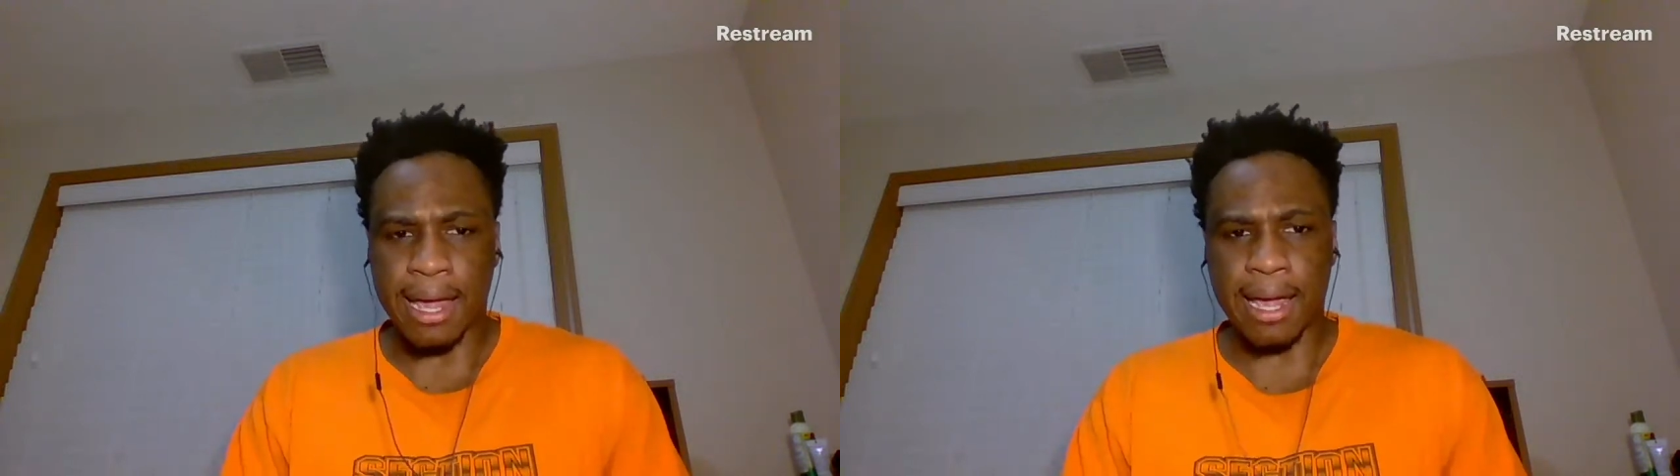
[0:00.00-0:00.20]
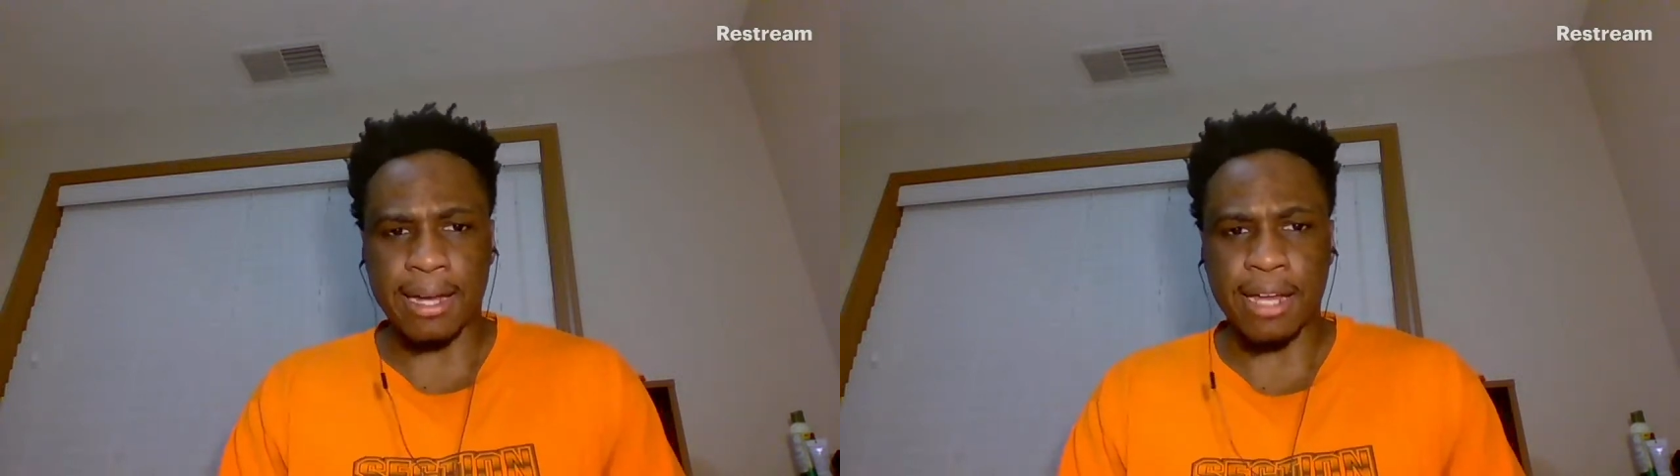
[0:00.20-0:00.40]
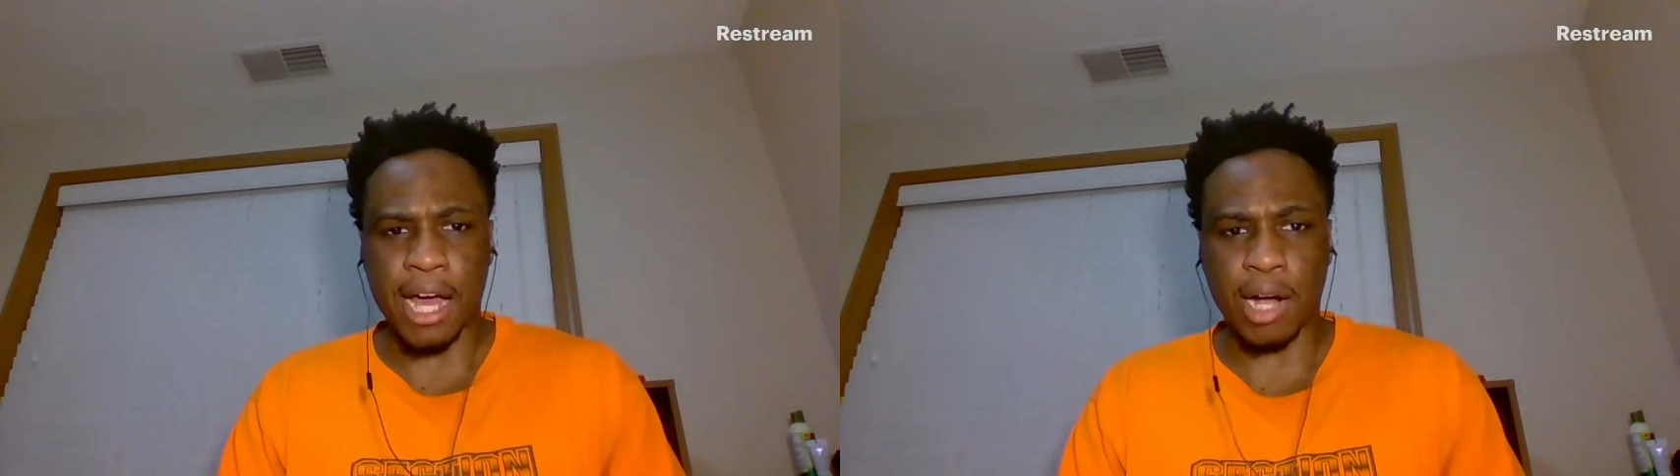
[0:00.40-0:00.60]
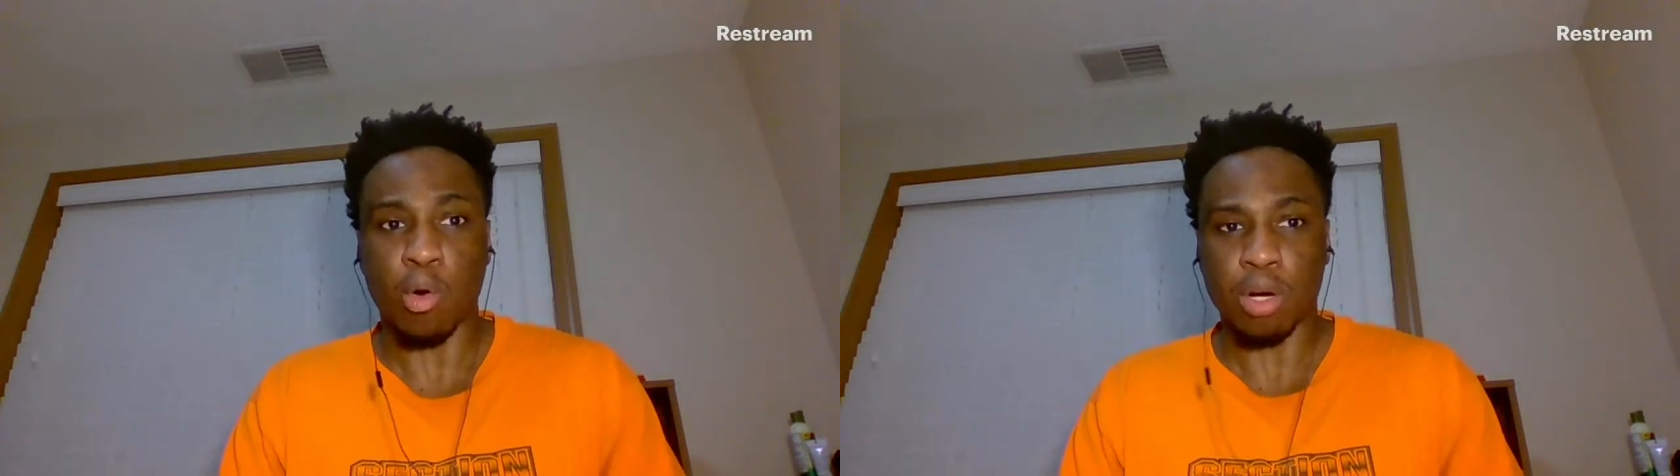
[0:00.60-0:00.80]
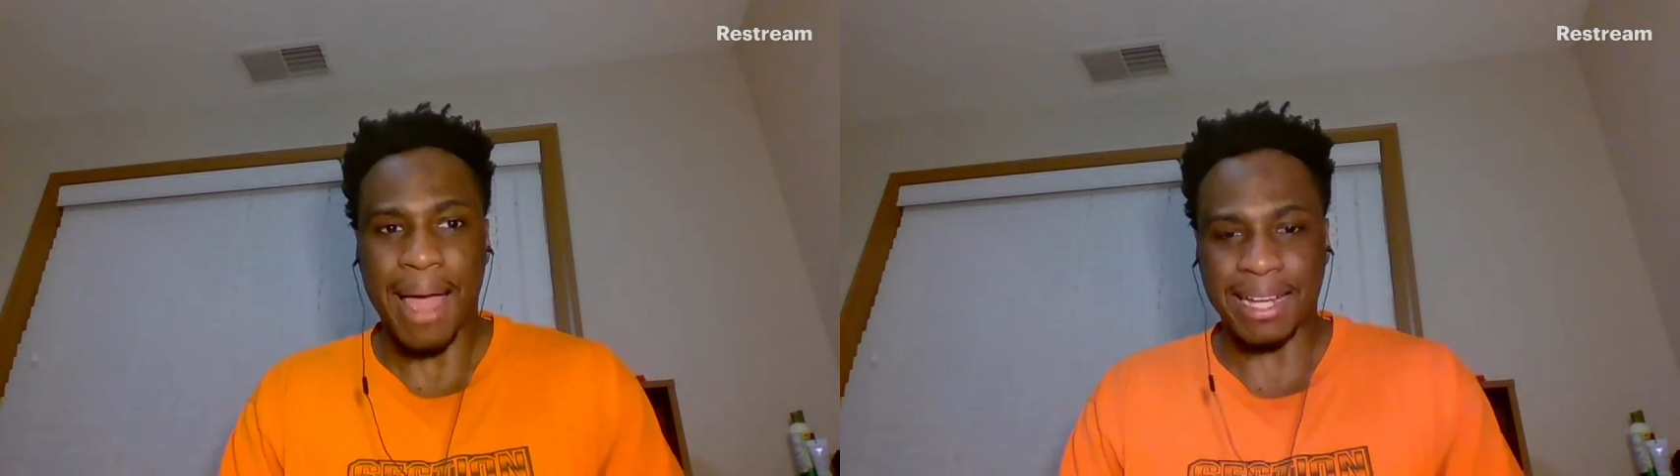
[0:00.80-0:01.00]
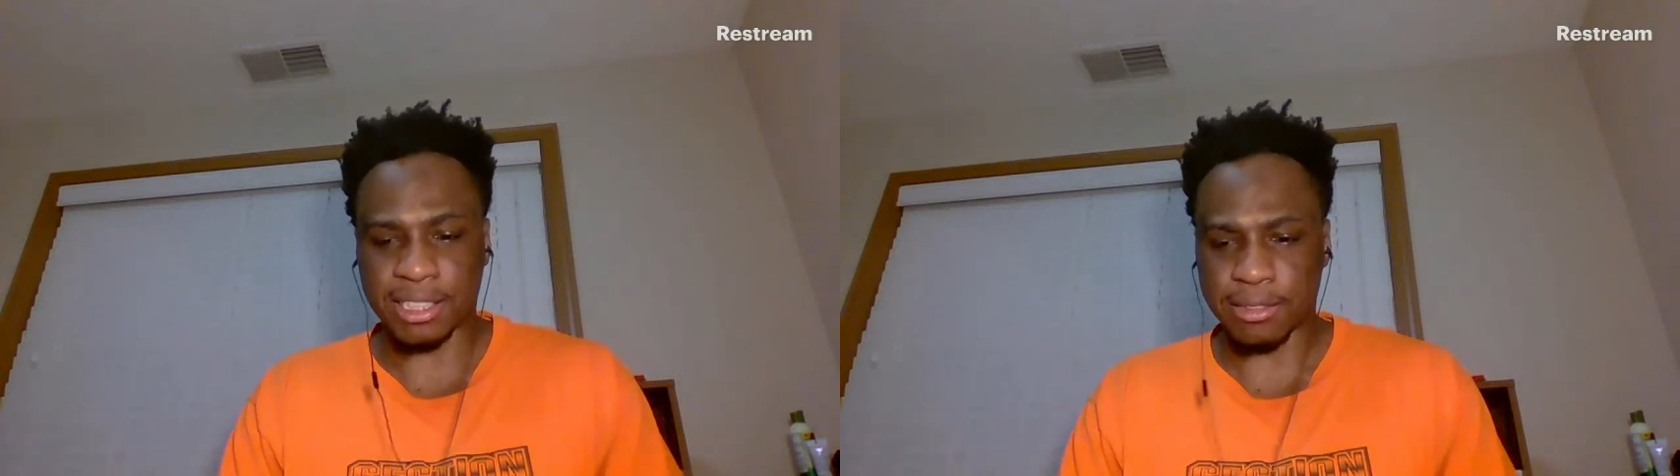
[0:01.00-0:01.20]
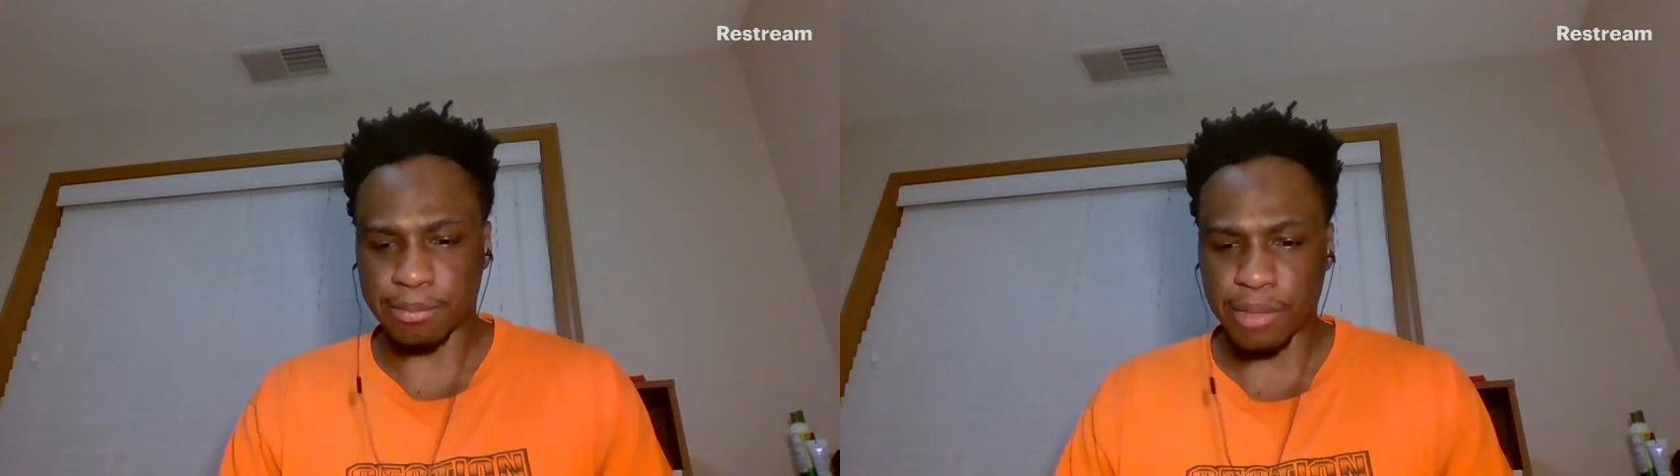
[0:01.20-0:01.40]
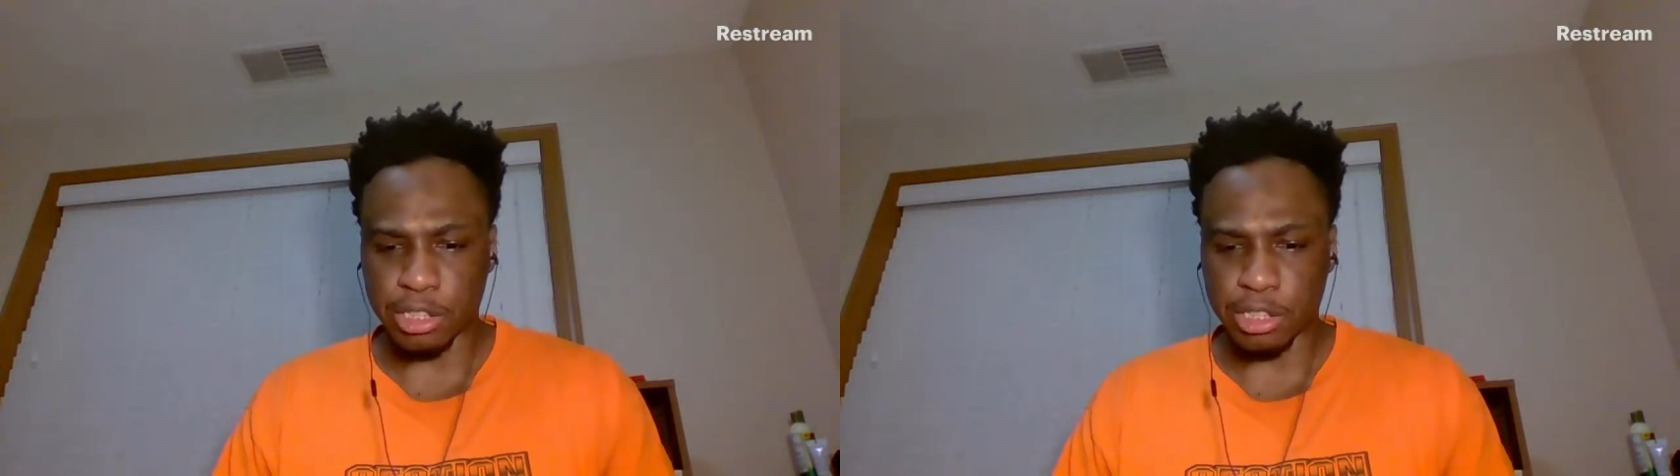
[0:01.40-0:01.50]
and cornerbacks.